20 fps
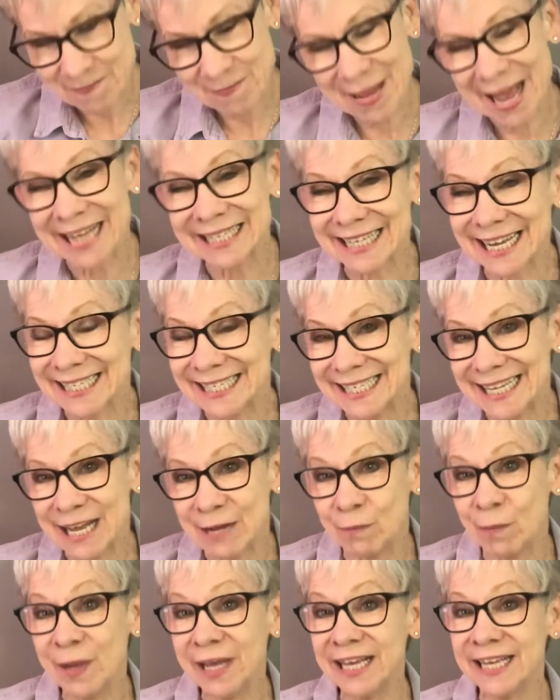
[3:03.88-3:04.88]
as I
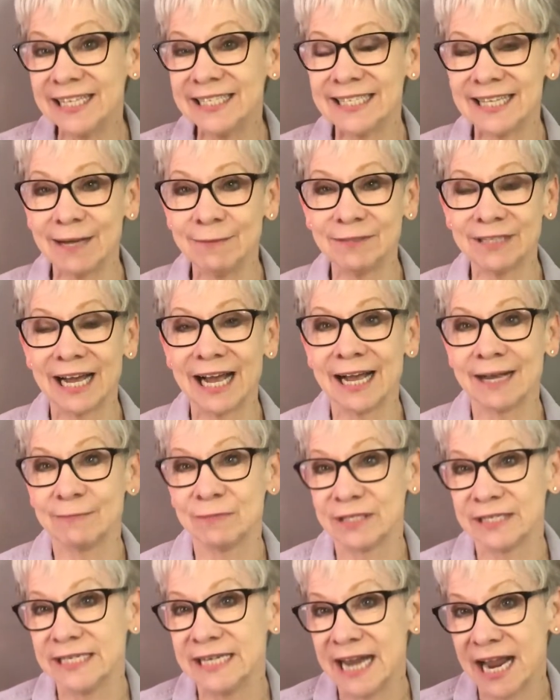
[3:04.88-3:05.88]
said, we can
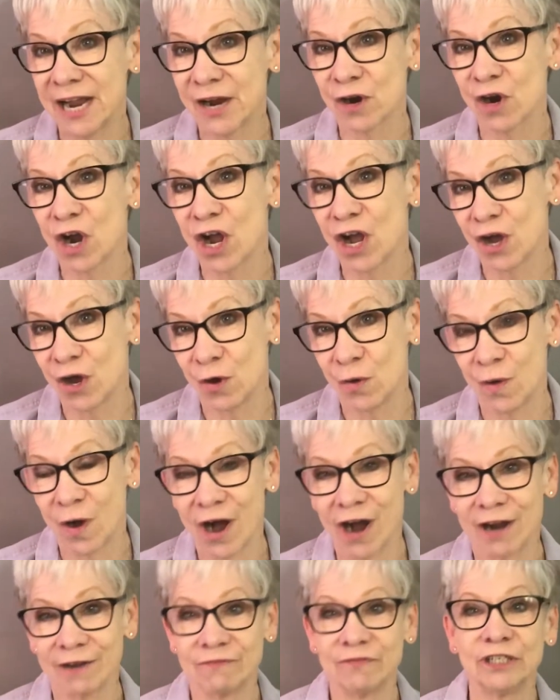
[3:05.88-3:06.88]
sometimes narrow
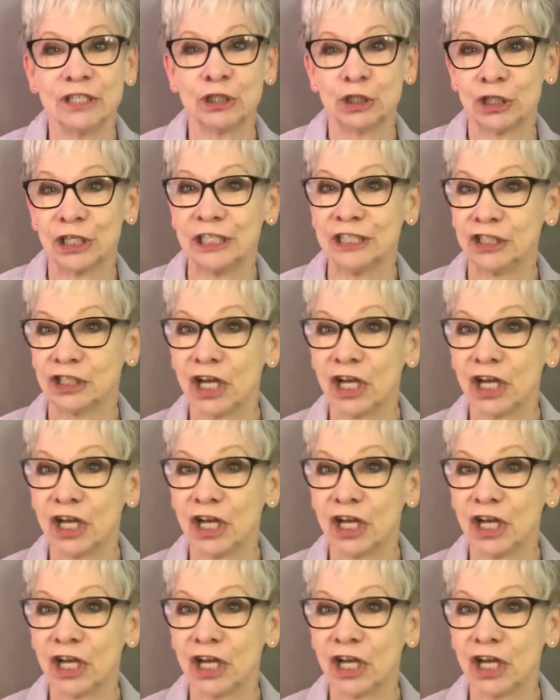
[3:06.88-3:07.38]
our vision,